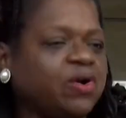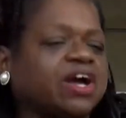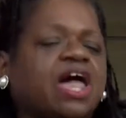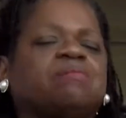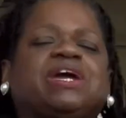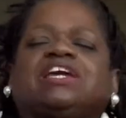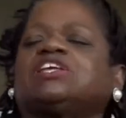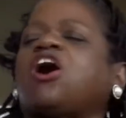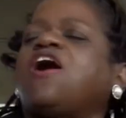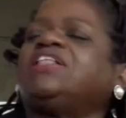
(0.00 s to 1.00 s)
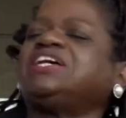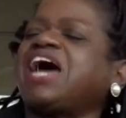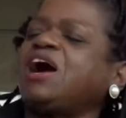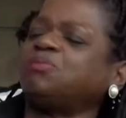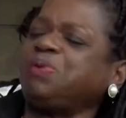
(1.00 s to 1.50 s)
We're going to be calling
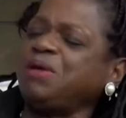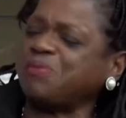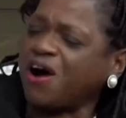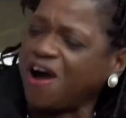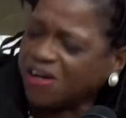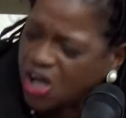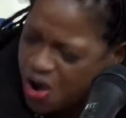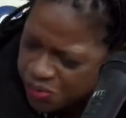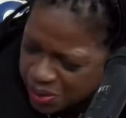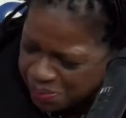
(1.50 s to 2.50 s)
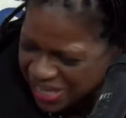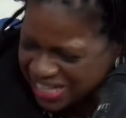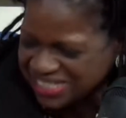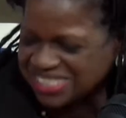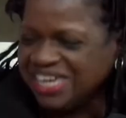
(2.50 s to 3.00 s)
out people all over the
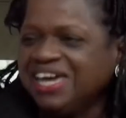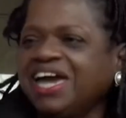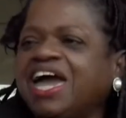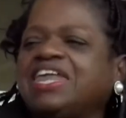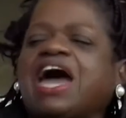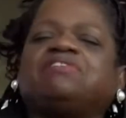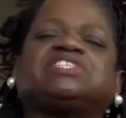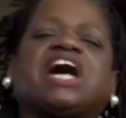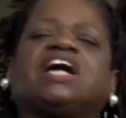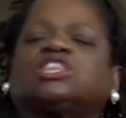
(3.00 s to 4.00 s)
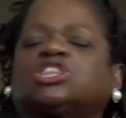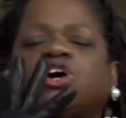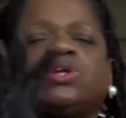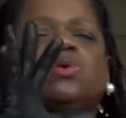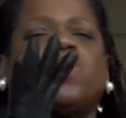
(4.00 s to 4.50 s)
place. And I've done
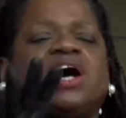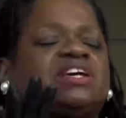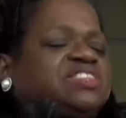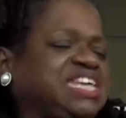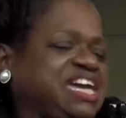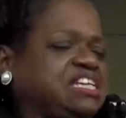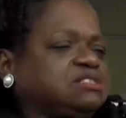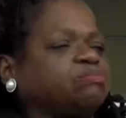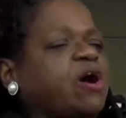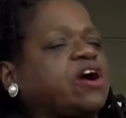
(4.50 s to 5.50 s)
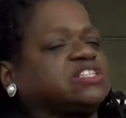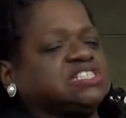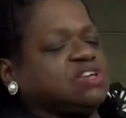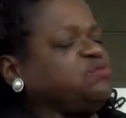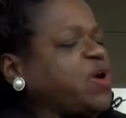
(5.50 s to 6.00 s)
31 of these
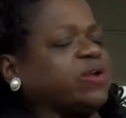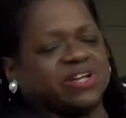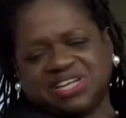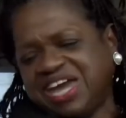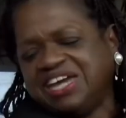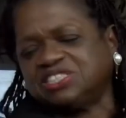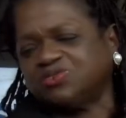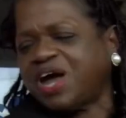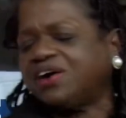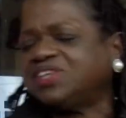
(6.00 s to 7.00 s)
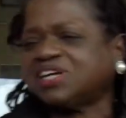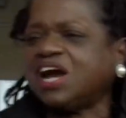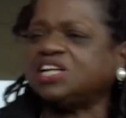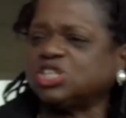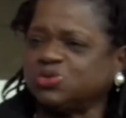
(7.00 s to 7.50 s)
marches and voter cades around the
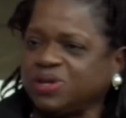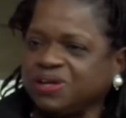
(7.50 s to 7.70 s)
country.